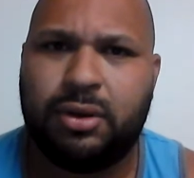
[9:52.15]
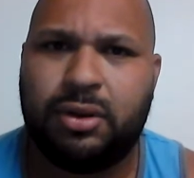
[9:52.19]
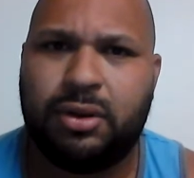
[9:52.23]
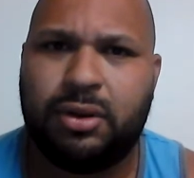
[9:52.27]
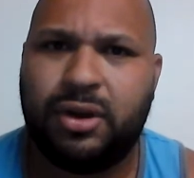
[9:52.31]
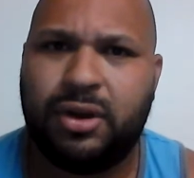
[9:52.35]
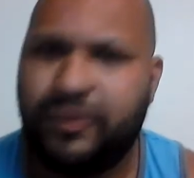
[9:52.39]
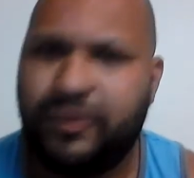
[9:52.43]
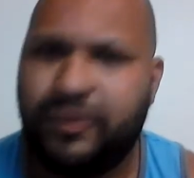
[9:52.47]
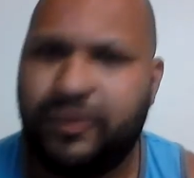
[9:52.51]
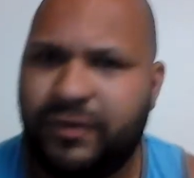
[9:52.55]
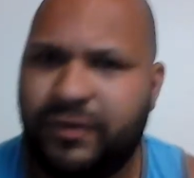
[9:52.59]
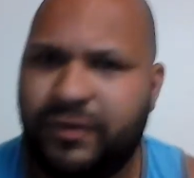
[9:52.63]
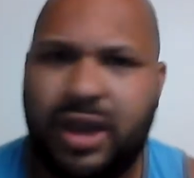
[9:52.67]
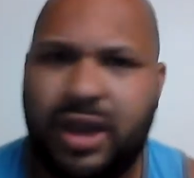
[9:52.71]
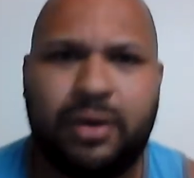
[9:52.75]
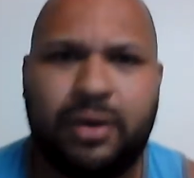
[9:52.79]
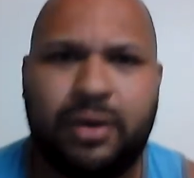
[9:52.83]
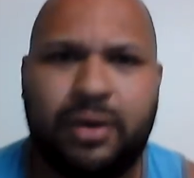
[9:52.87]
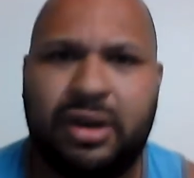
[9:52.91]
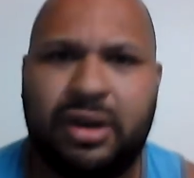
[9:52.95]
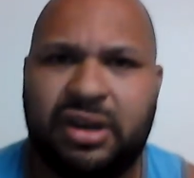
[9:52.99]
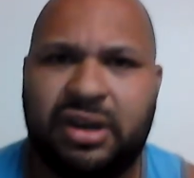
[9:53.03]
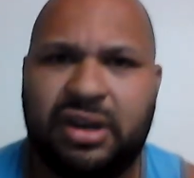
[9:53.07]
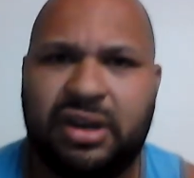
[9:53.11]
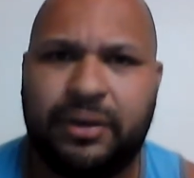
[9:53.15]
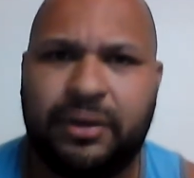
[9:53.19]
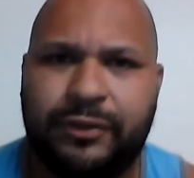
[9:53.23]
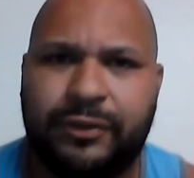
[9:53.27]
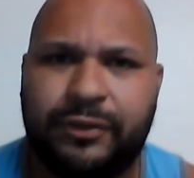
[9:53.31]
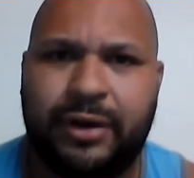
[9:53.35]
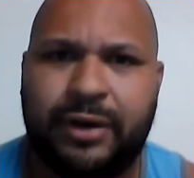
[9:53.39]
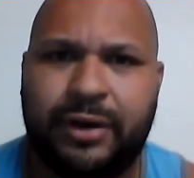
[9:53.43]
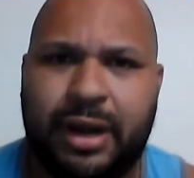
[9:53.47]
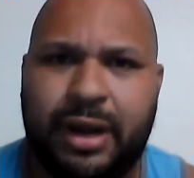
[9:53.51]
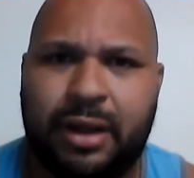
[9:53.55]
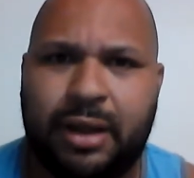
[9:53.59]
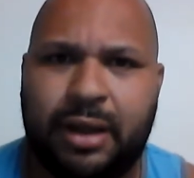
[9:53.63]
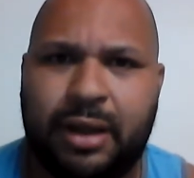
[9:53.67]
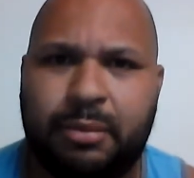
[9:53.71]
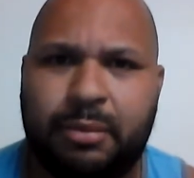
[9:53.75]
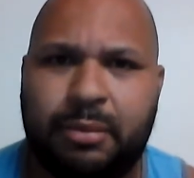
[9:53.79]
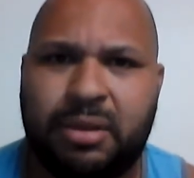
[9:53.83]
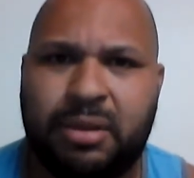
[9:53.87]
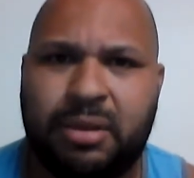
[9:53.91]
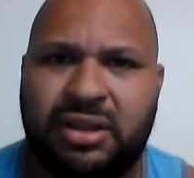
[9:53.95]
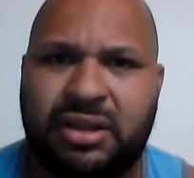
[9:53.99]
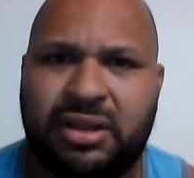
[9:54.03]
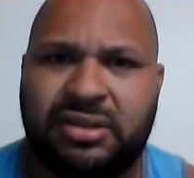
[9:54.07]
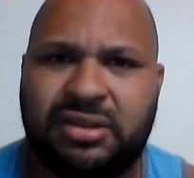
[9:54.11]
They're very different now,
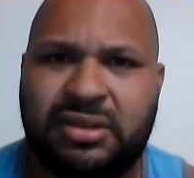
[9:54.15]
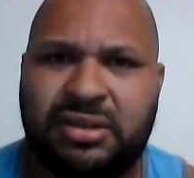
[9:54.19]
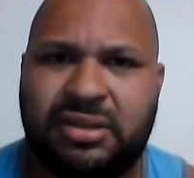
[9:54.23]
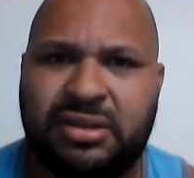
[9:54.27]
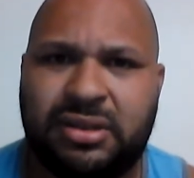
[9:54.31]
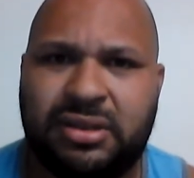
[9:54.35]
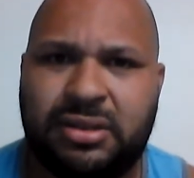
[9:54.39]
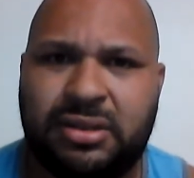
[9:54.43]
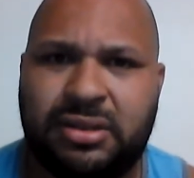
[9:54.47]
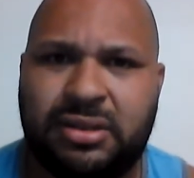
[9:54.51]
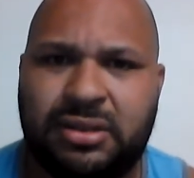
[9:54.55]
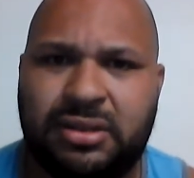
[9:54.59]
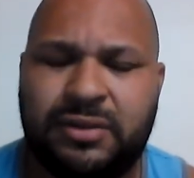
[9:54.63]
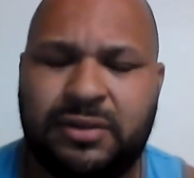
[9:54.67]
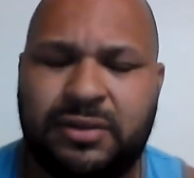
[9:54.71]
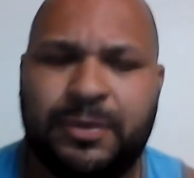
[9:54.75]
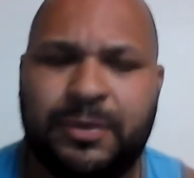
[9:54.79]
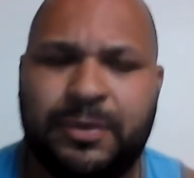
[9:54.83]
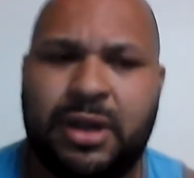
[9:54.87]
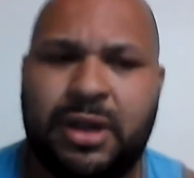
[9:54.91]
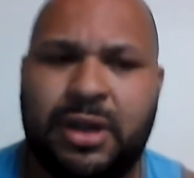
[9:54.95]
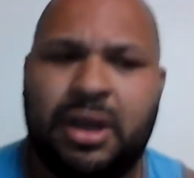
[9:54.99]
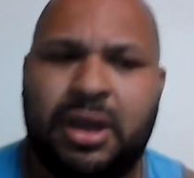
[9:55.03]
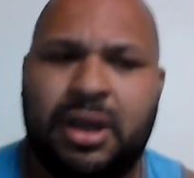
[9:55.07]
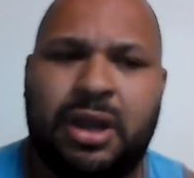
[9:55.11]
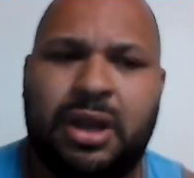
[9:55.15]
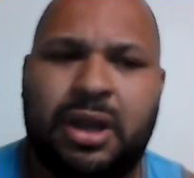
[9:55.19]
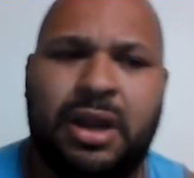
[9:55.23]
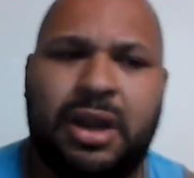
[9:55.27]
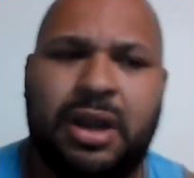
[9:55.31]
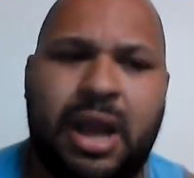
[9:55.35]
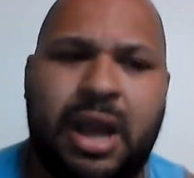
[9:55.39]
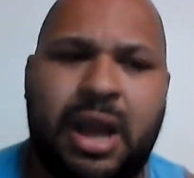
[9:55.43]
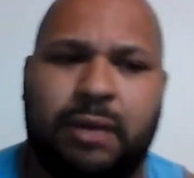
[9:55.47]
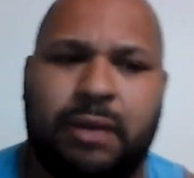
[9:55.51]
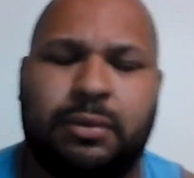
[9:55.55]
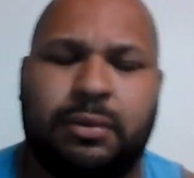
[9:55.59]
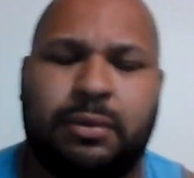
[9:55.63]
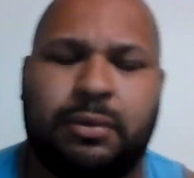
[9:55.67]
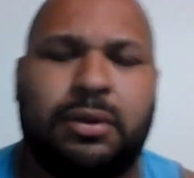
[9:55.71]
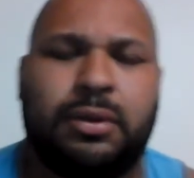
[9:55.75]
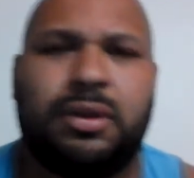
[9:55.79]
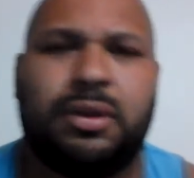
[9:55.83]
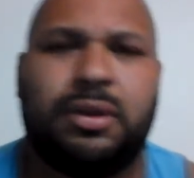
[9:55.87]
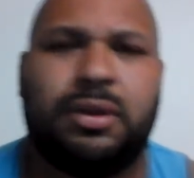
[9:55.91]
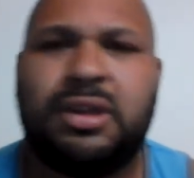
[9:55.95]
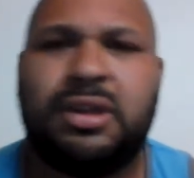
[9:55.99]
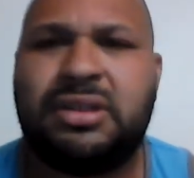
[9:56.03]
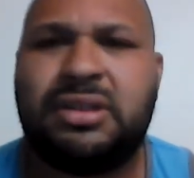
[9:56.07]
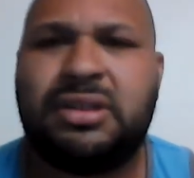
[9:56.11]
brothers and sisters. Now,
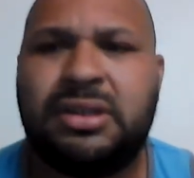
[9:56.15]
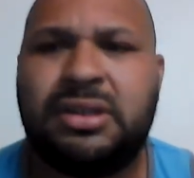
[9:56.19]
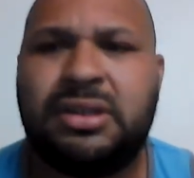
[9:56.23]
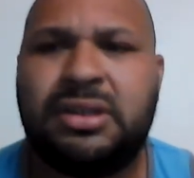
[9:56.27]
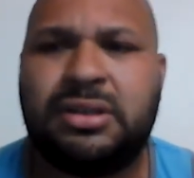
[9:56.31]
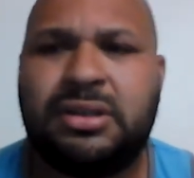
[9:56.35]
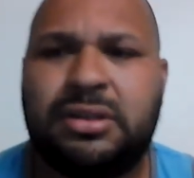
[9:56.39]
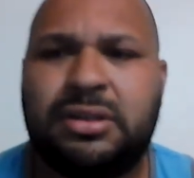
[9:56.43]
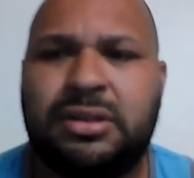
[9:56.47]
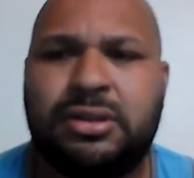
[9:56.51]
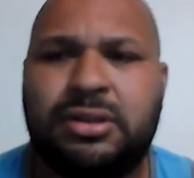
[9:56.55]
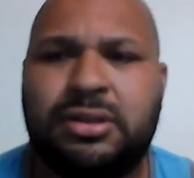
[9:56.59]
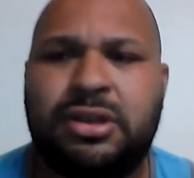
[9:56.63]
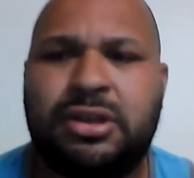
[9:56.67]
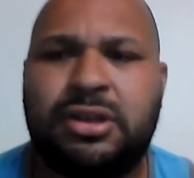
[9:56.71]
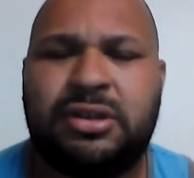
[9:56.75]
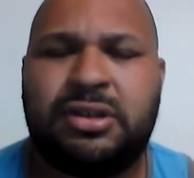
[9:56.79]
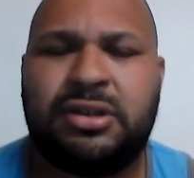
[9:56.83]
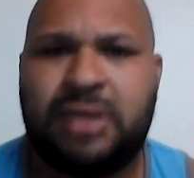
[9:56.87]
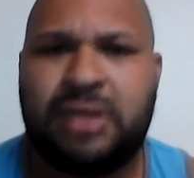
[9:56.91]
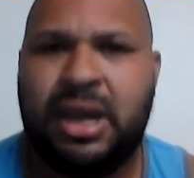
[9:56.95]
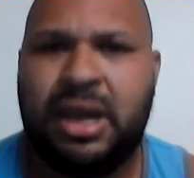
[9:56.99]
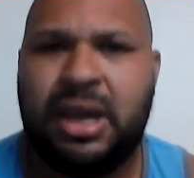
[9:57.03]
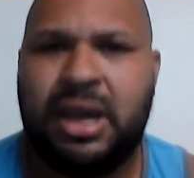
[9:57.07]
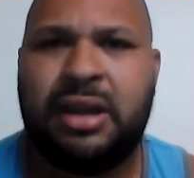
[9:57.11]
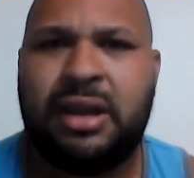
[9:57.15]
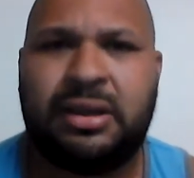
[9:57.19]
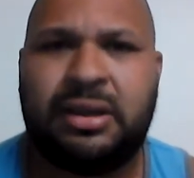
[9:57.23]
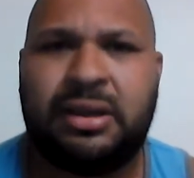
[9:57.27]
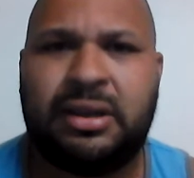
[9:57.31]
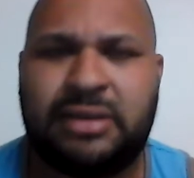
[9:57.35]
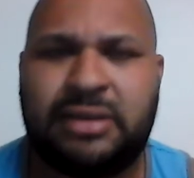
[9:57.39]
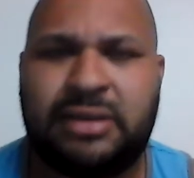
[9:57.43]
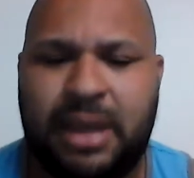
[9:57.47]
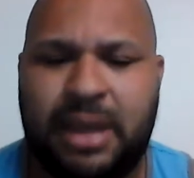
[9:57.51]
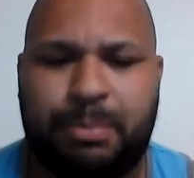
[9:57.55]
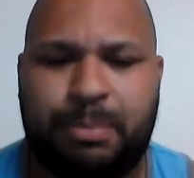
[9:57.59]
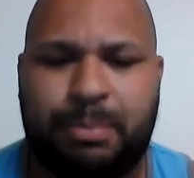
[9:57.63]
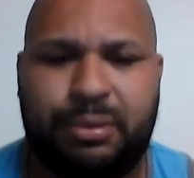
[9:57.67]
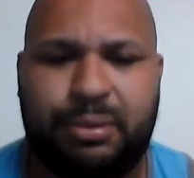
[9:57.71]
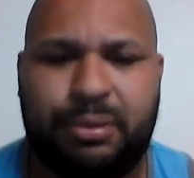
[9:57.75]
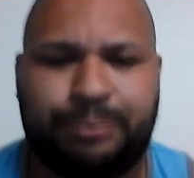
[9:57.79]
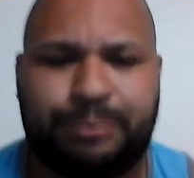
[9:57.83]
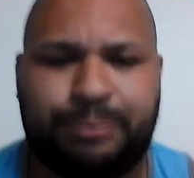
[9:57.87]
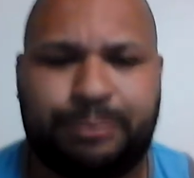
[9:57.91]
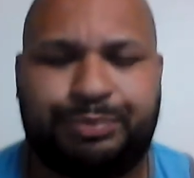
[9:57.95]
this is just an example.